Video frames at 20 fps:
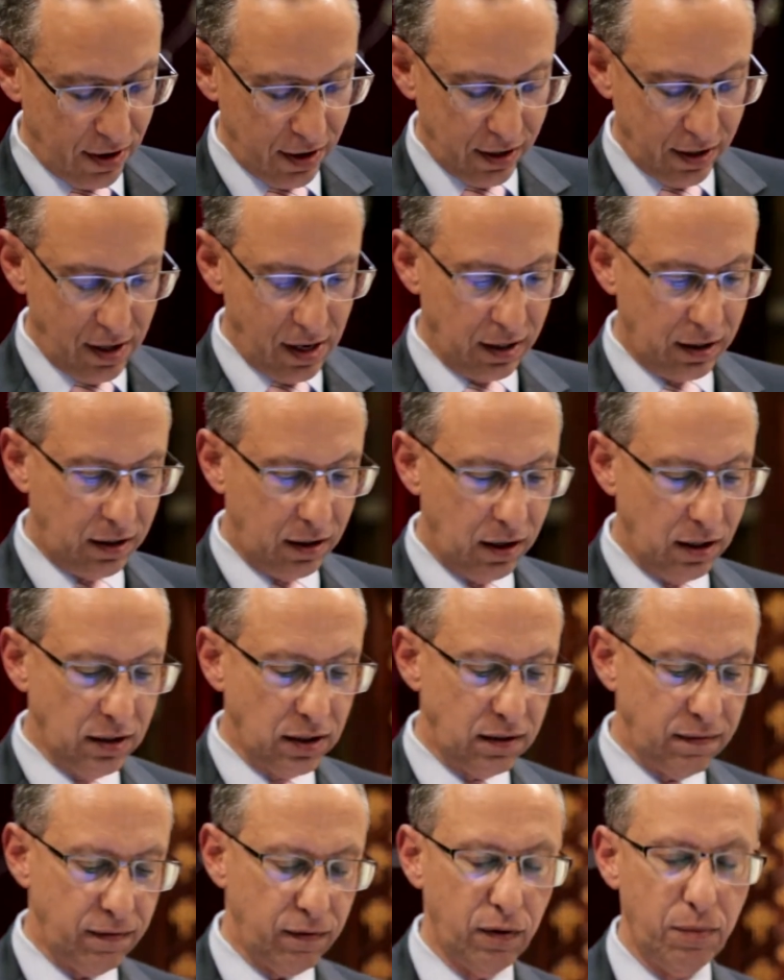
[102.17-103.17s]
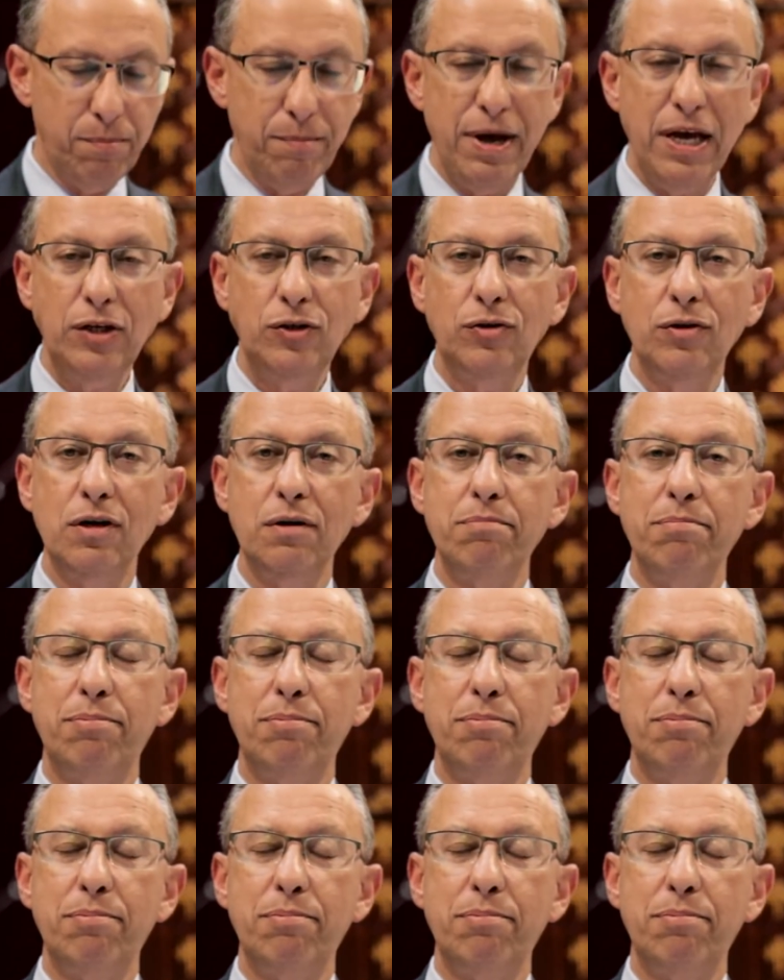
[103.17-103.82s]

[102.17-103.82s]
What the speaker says: the transformation